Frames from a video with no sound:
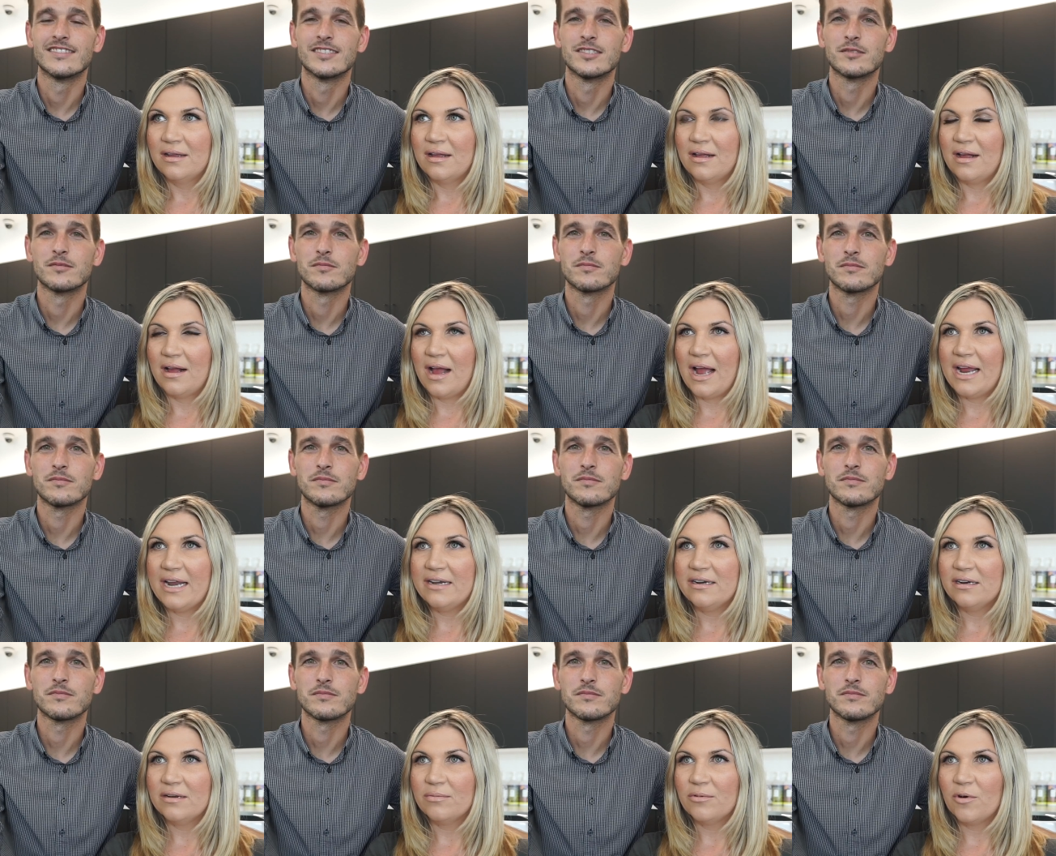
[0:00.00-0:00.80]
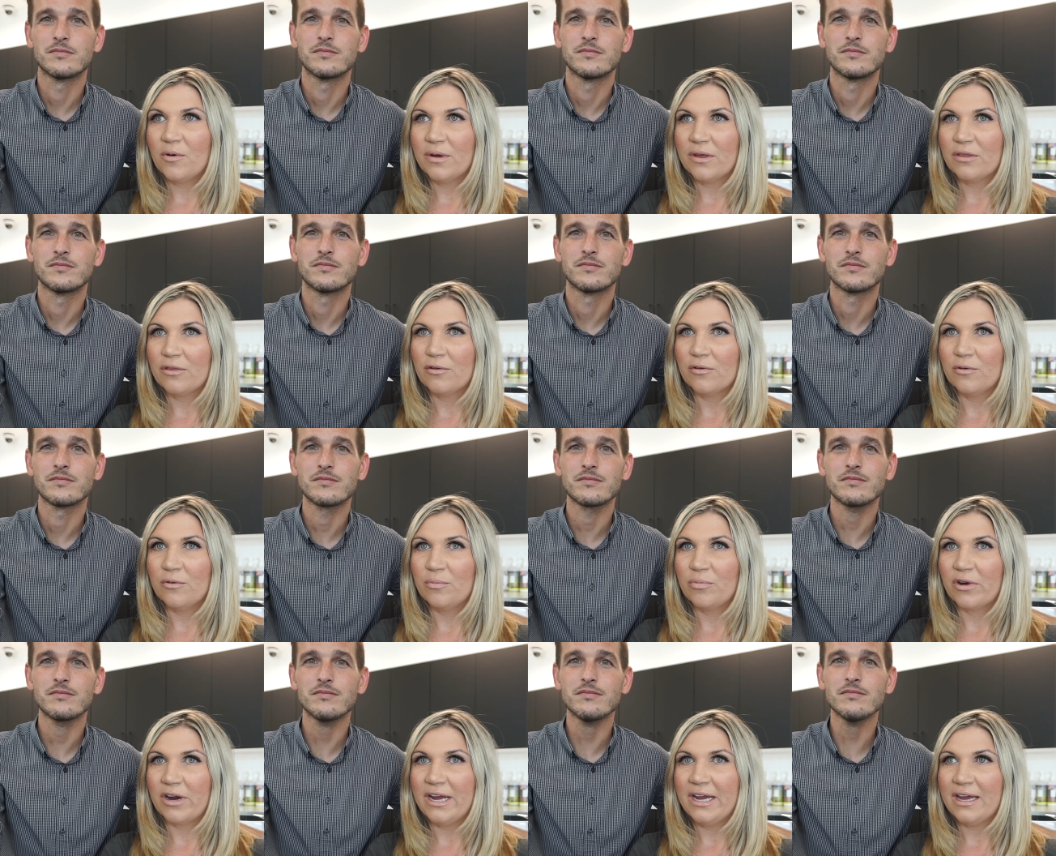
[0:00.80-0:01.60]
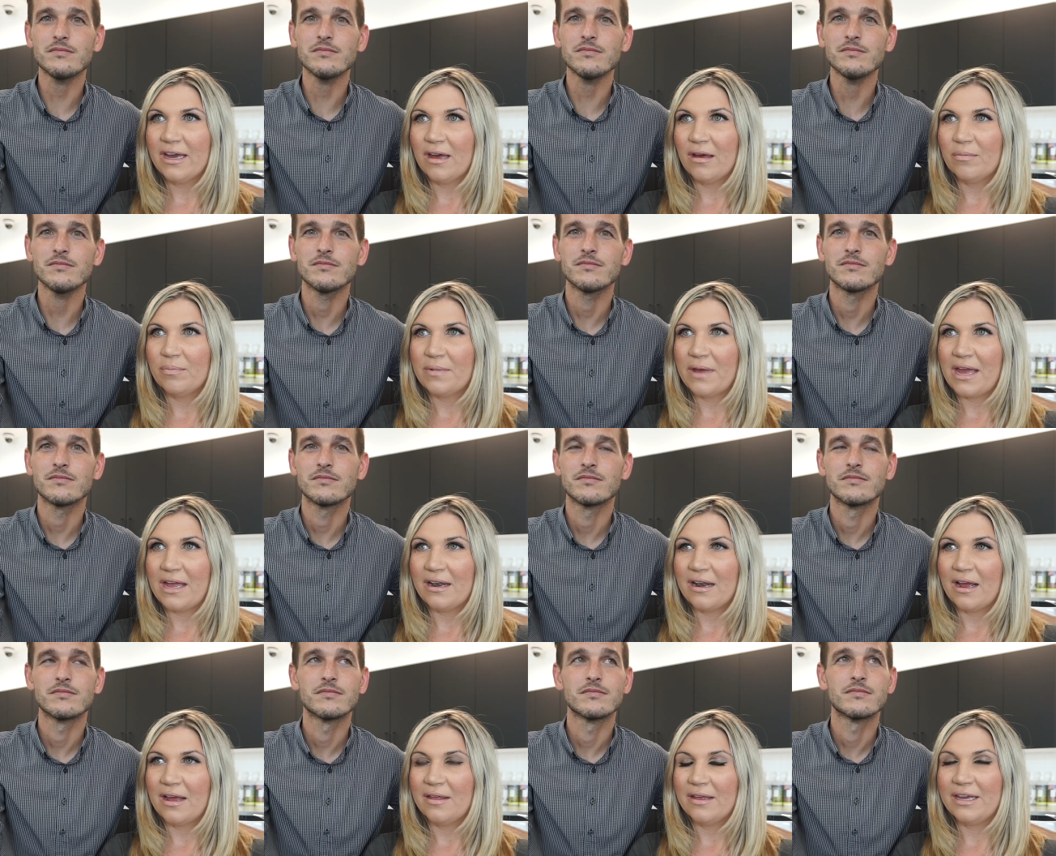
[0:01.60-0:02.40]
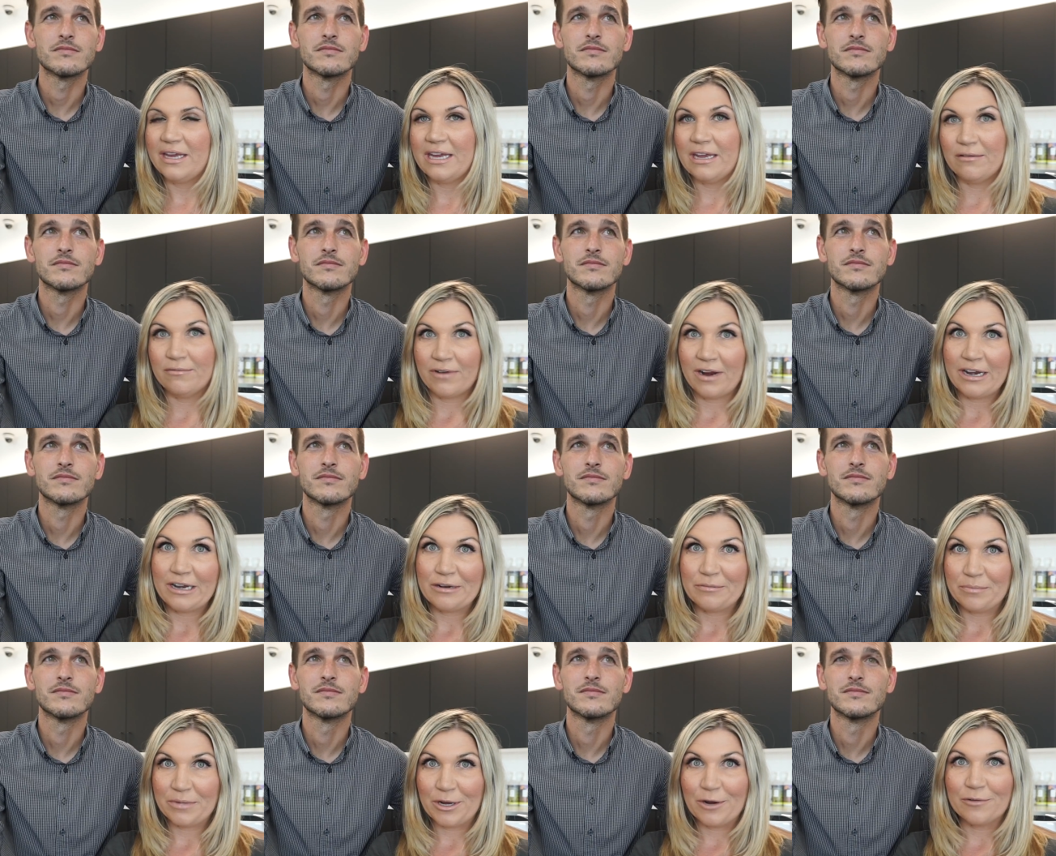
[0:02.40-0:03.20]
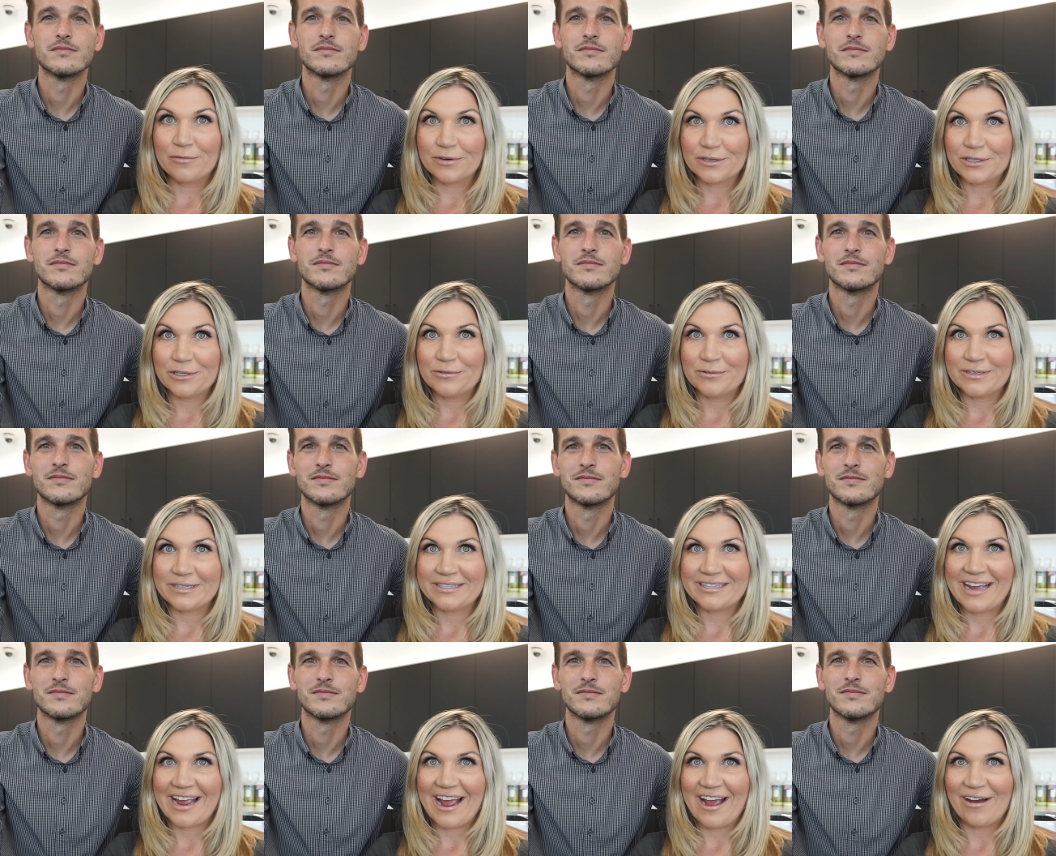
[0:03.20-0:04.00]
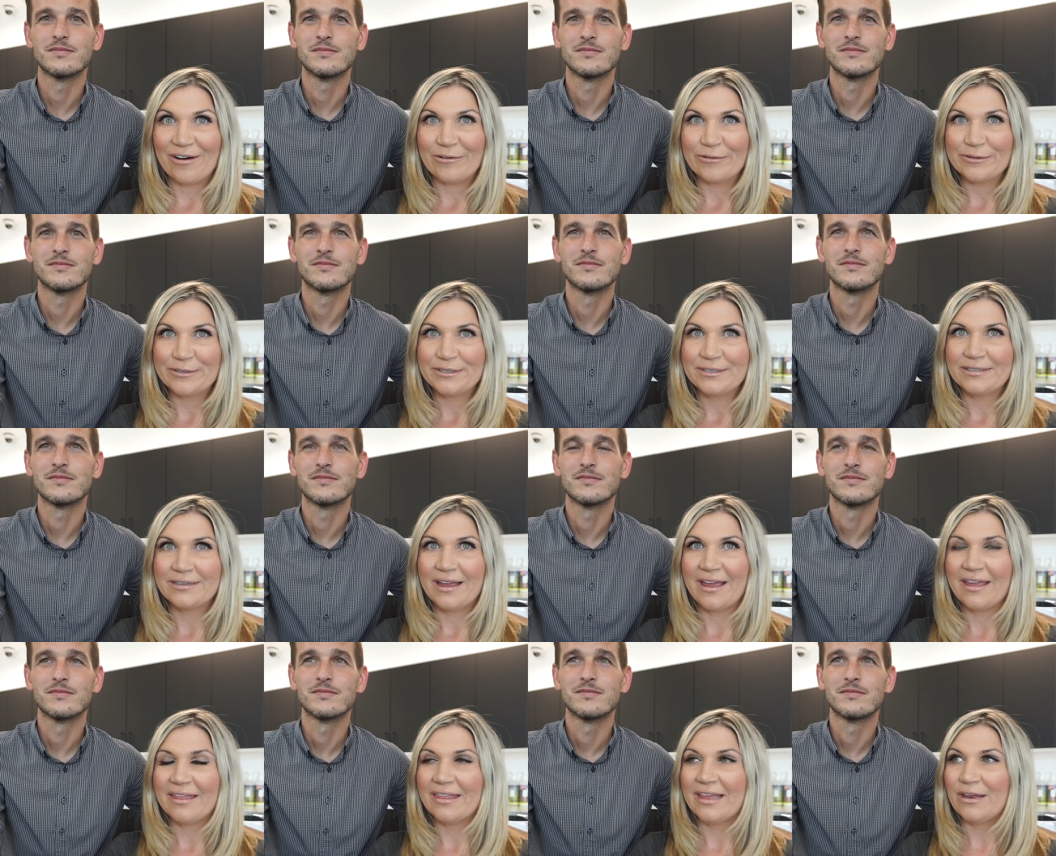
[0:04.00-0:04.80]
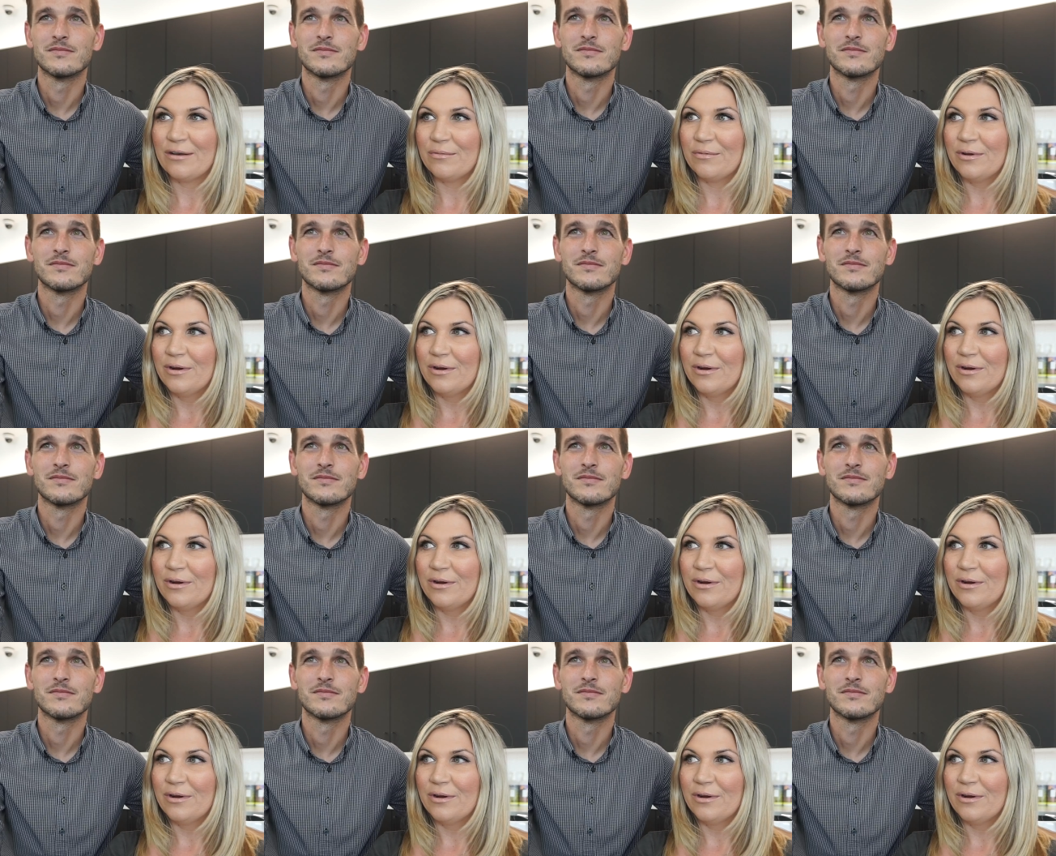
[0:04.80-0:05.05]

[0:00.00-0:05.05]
Speaker 1: I ended up going through a breakup, and uh, he invited me over to his house, and then